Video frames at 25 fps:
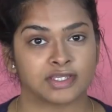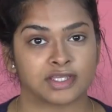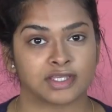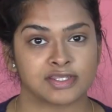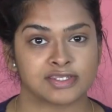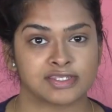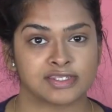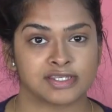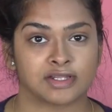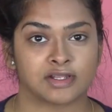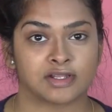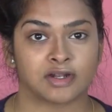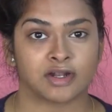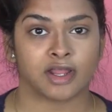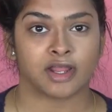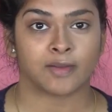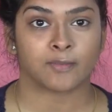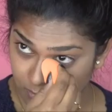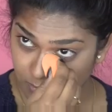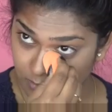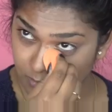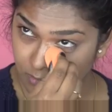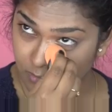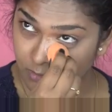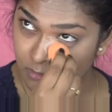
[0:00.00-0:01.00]
the concealer,
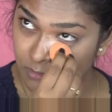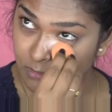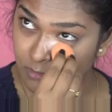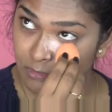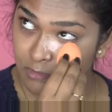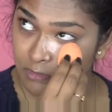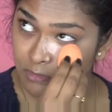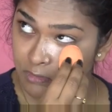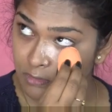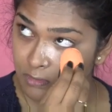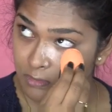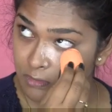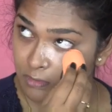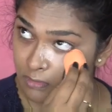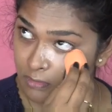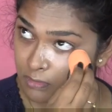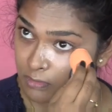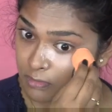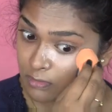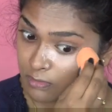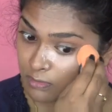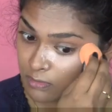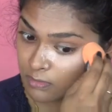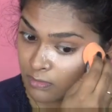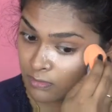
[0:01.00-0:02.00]
I'm going to use my
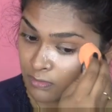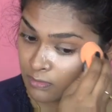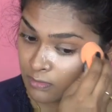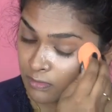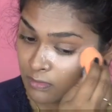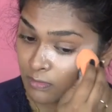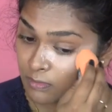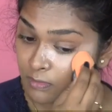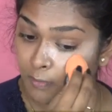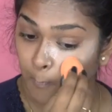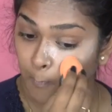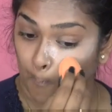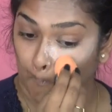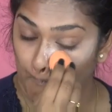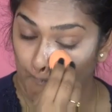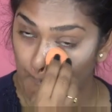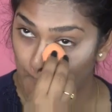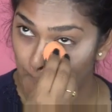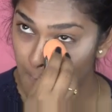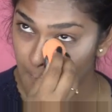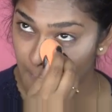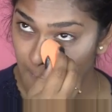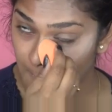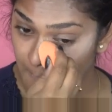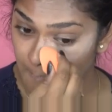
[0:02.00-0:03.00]
Airspun Loose
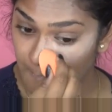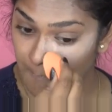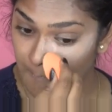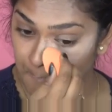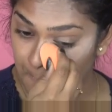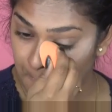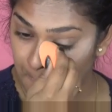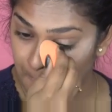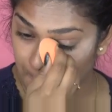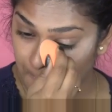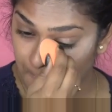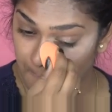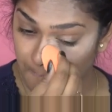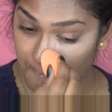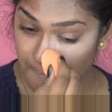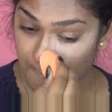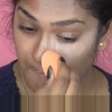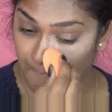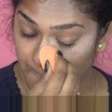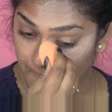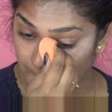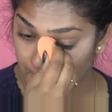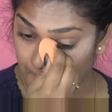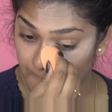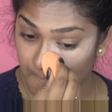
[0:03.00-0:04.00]
Powder and this Real
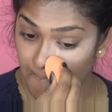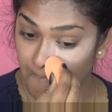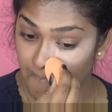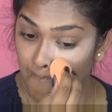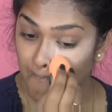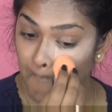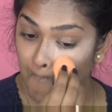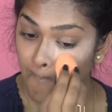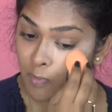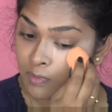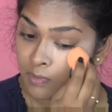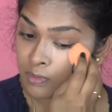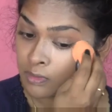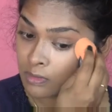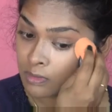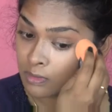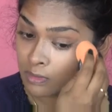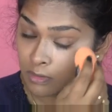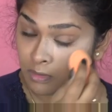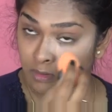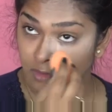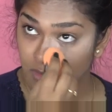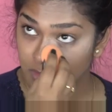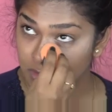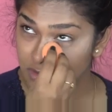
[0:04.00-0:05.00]
Techniques sponge.
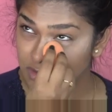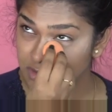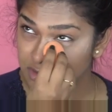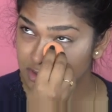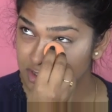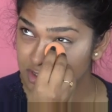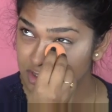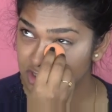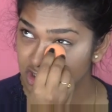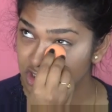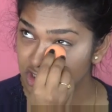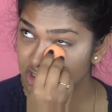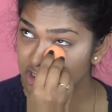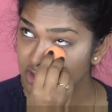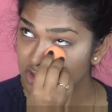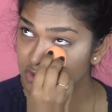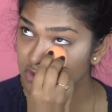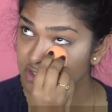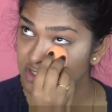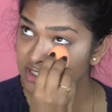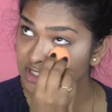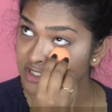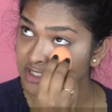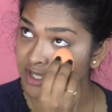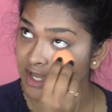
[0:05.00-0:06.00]
This is just to
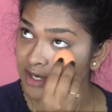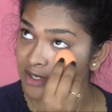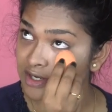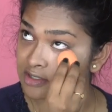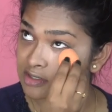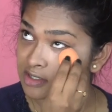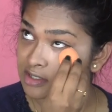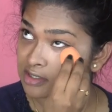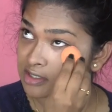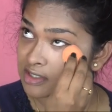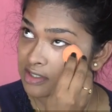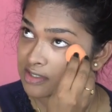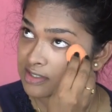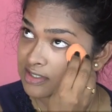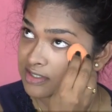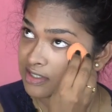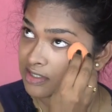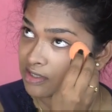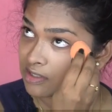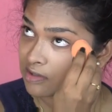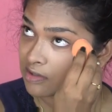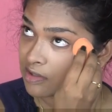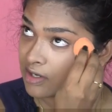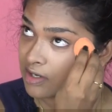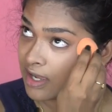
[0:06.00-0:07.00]
set the
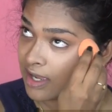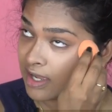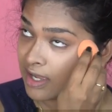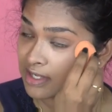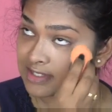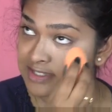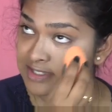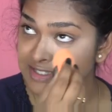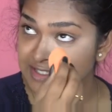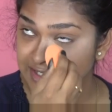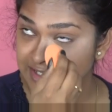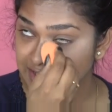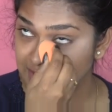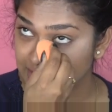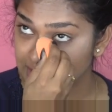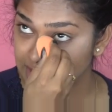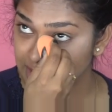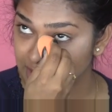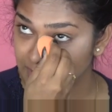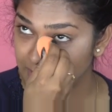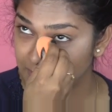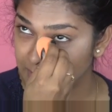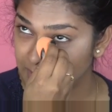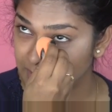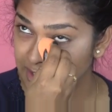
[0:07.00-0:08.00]
concealer and seal it
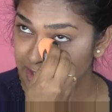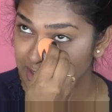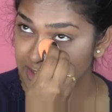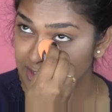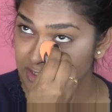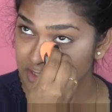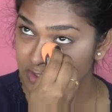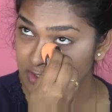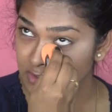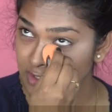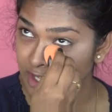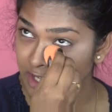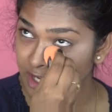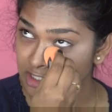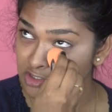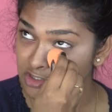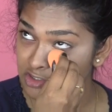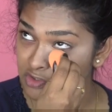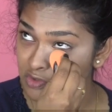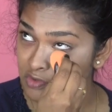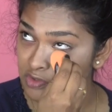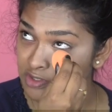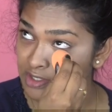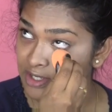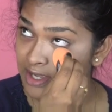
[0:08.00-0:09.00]
in place so that you
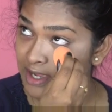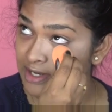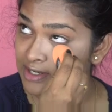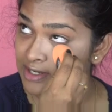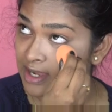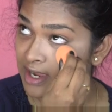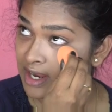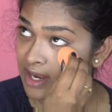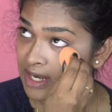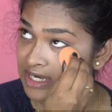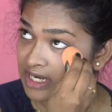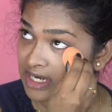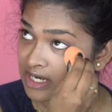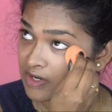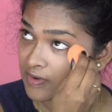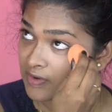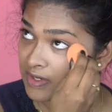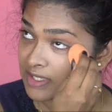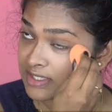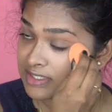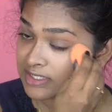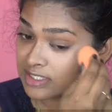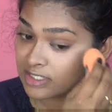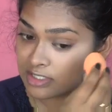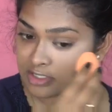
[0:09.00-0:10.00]
don't get any
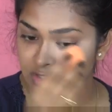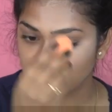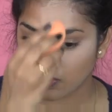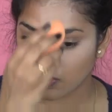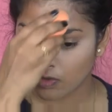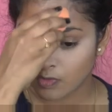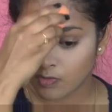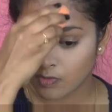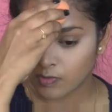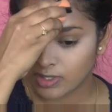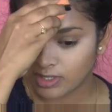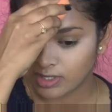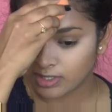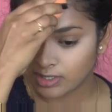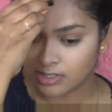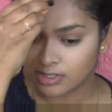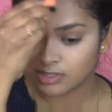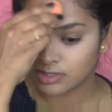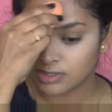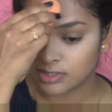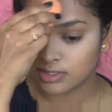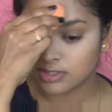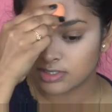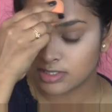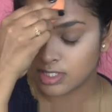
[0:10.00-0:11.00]
creases or
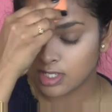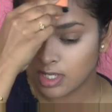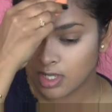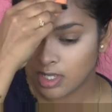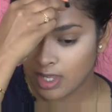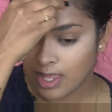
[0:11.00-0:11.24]
wrinkles